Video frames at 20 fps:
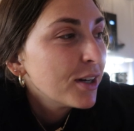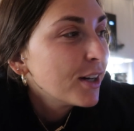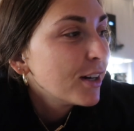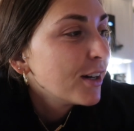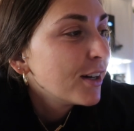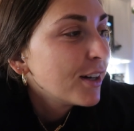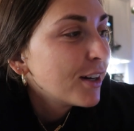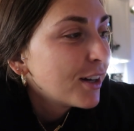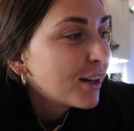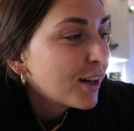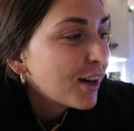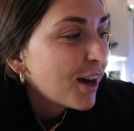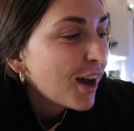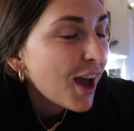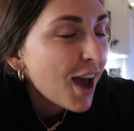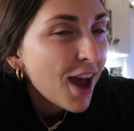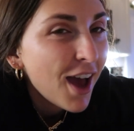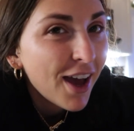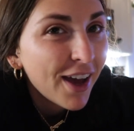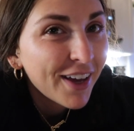
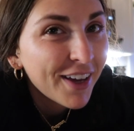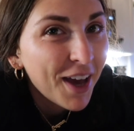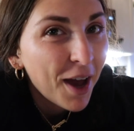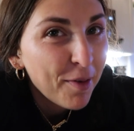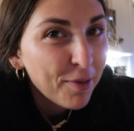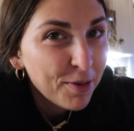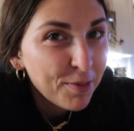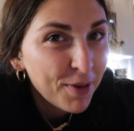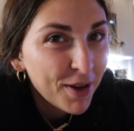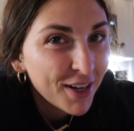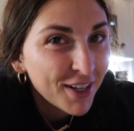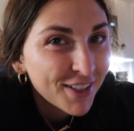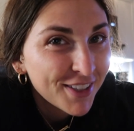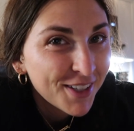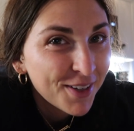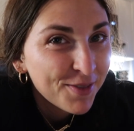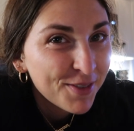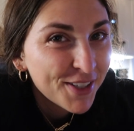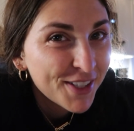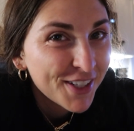And Gabby made us
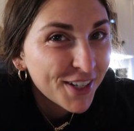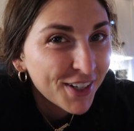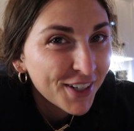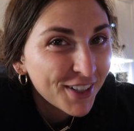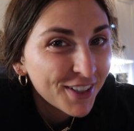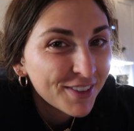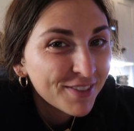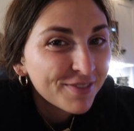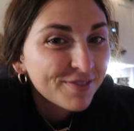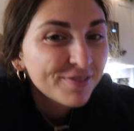some dessert.